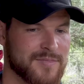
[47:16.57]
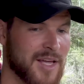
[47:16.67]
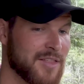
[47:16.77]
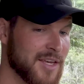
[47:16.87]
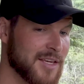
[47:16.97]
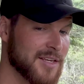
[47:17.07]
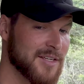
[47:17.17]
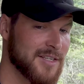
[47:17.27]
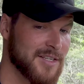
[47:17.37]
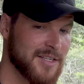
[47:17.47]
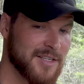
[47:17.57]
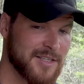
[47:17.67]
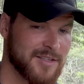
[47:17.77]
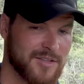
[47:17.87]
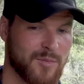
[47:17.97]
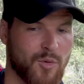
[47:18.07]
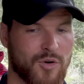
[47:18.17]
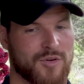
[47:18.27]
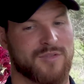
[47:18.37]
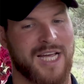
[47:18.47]
think the
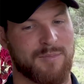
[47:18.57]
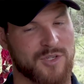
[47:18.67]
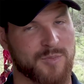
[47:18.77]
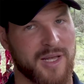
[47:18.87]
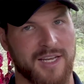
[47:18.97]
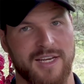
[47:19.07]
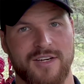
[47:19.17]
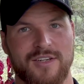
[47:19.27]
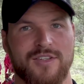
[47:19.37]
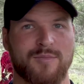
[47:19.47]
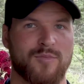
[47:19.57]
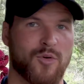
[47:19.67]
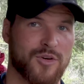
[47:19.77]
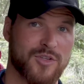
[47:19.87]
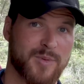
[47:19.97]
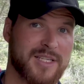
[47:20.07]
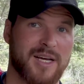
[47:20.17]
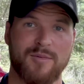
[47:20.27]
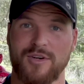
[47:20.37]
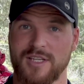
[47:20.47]
more time you spend here, the more you spend
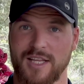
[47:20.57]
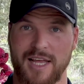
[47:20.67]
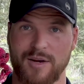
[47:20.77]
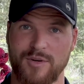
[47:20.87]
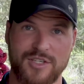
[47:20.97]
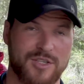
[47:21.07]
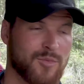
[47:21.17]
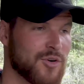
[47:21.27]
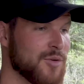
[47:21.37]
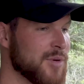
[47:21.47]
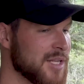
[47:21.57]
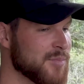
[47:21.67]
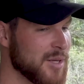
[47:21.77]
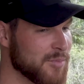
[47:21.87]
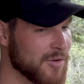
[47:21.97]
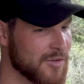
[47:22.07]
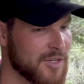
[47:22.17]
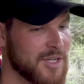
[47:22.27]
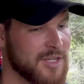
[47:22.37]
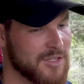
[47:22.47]
time learning the language, the more you meet people,
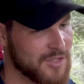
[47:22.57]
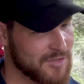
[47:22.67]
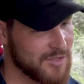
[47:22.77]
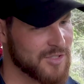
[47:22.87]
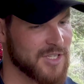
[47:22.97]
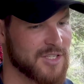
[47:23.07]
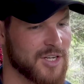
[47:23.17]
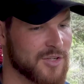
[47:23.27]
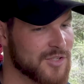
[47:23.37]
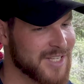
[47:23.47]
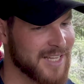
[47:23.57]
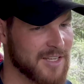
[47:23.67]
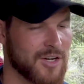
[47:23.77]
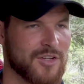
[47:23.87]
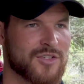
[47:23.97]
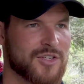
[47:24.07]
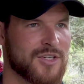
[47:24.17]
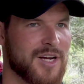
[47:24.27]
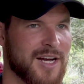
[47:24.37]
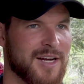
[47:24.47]
you seek to understand the
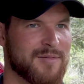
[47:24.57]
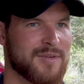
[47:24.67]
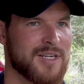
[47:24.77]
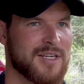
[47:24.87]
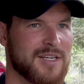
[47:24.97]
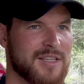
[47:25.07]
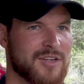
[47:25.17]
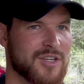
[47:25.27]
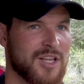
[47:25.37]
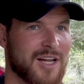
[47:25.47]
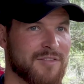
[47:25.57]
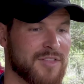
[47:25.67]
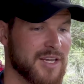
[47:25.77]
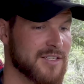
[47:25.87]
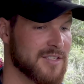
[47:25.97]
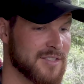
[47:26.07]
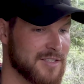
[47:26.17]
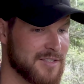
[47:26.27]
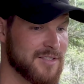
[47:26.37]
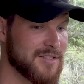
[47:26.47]
culture. There's a lot of things
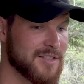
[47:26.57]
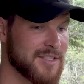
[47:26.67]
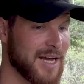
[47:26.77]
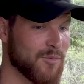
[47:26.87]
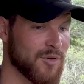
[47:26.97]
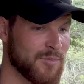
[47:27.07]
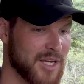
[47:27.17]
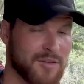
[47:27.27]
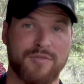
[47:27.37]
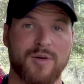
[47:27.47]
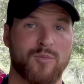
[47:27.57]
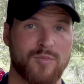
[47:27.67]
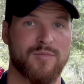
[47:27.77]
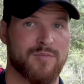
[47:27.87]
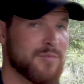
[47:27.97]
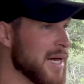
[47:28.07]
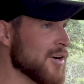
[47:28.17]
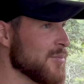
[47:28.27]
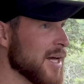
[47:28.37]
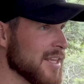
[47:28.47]
that will make you feel better
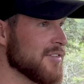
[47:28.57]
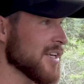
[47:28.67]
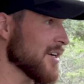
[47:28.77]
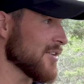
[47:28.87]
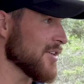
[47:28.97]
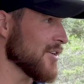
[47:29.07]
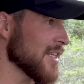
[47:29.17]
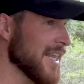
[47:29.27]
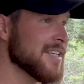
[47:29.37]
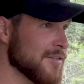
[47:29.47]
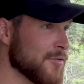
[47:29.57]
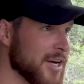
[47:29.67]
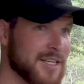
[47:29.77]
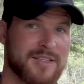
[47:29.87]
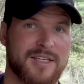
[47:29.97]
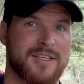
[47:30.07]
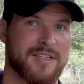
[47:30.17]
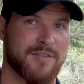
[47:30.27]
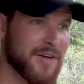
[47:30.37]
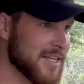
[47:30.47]
about living here, and less afraid.
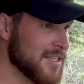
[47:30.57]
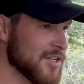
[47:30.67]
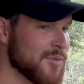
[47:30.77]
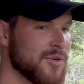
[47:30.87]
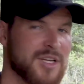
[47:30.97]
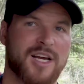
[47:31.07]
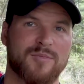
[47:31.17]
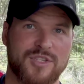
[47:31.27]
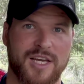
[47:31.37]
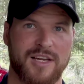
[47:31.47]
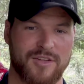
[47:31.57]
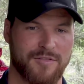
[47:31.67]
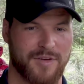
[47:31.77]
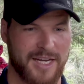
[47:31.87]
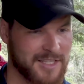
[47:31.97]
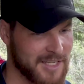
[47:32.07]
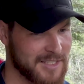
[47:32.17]
The fact that the community comes together, the fact that